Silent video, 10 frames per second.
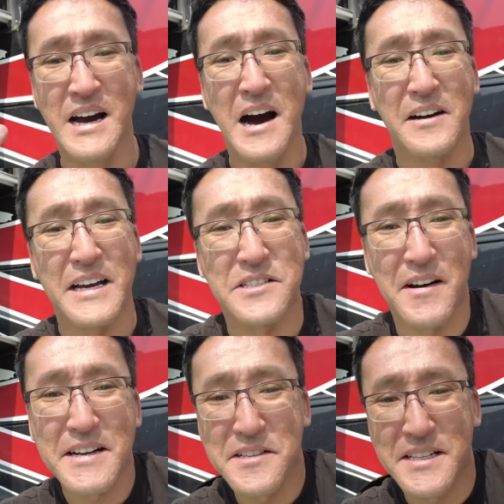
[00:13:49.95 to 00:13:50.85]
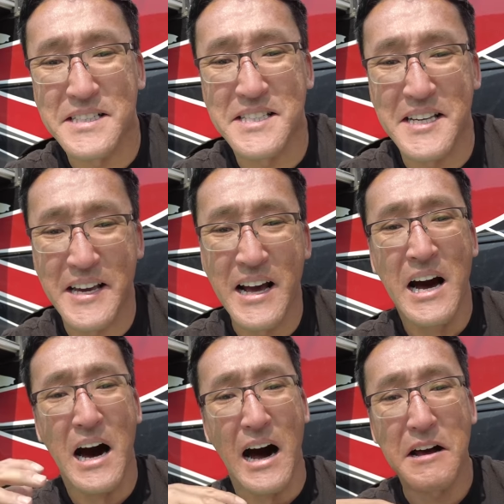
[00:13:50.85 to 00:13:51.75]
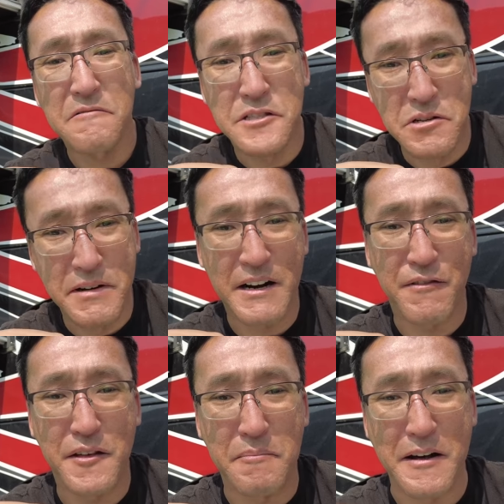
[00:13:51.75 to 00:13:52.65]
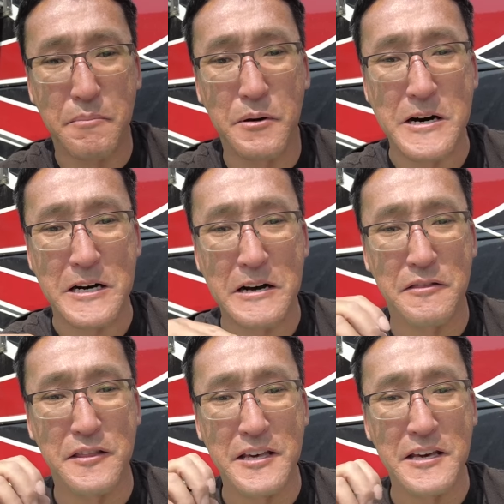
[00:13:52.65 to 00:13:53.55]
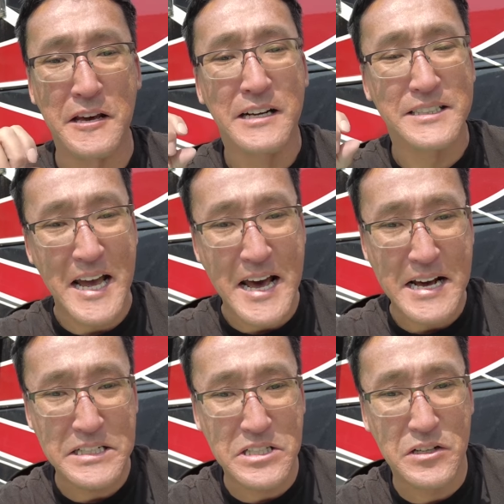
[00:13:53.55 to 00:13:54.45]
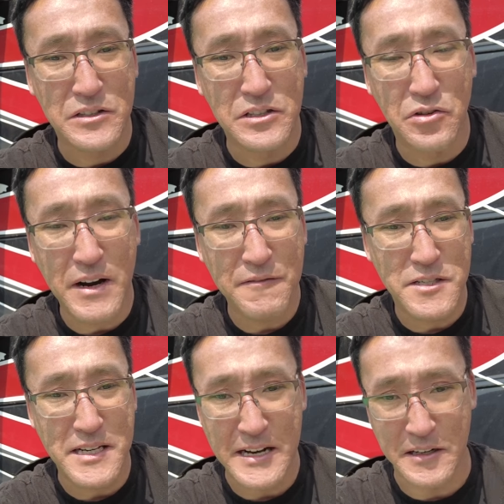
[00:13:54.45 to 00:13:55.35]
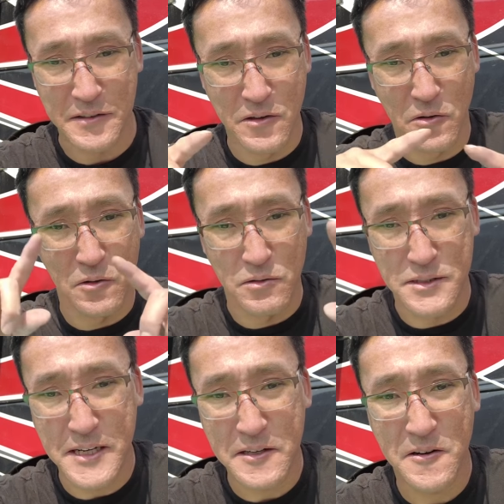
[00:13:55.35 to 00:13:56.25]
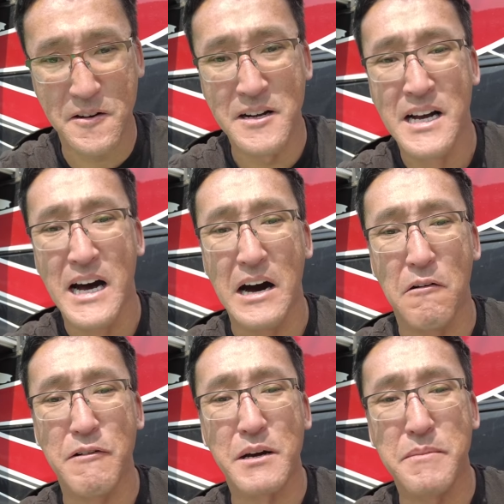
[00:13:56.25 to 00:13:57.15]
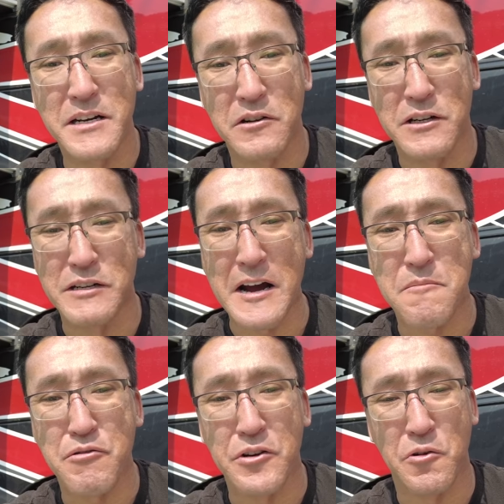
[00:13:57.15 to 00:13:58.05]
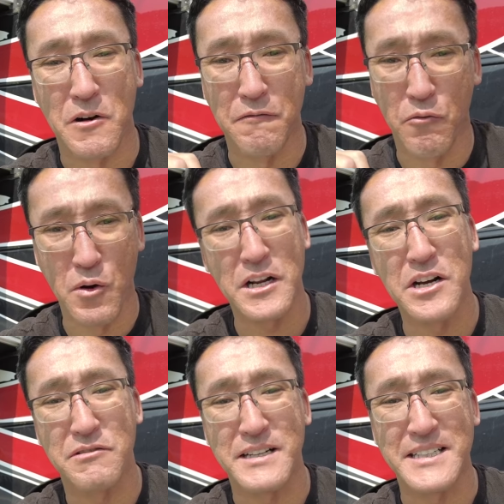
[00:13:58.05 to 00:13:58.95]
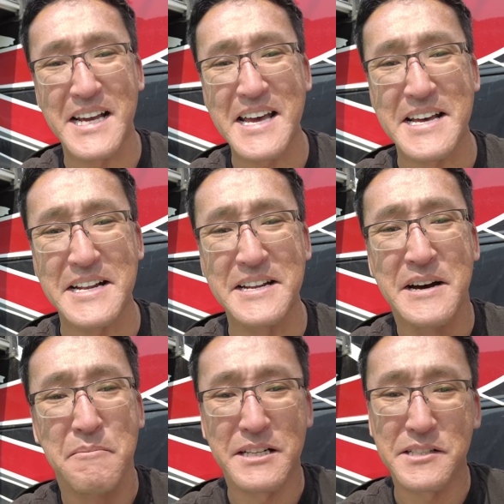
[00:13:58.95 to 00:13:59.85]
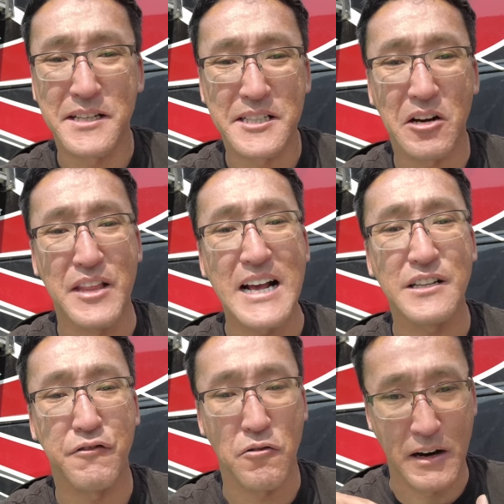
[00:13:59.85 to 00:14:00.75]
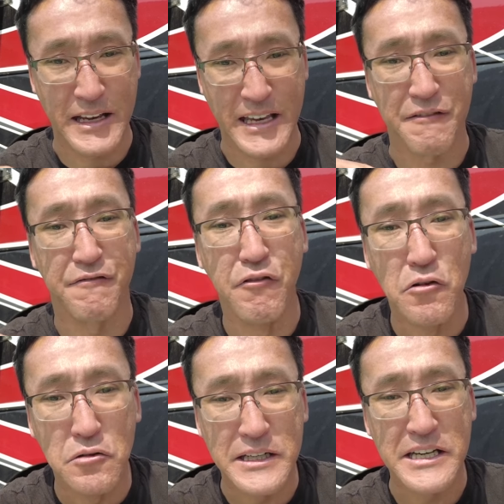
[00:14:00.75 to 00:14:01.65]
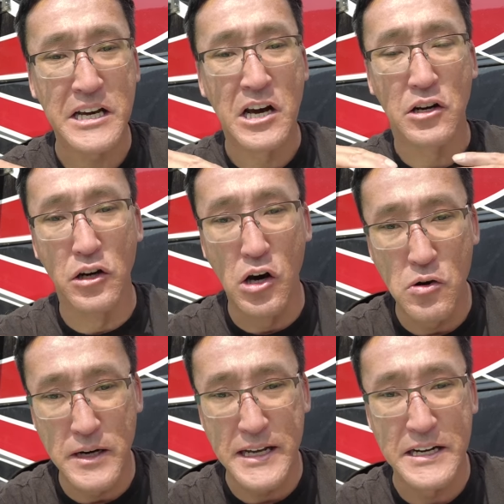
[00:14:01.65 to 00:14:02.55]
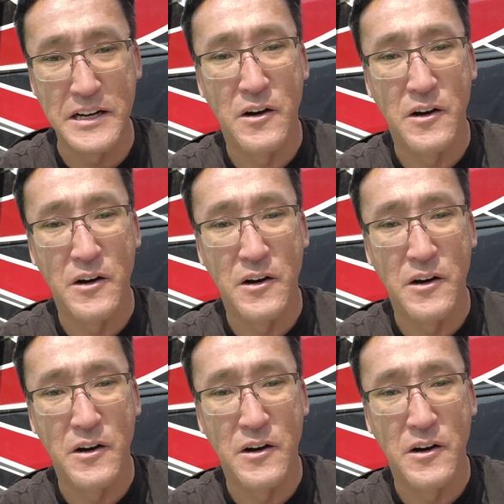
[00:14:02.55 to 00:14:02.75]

Okay, so as you can see, I was doing everything by the book. The tags on the driver's side on the little old sticker recommended a tire pressure of 110, but as you can tell, that's for a fully loaded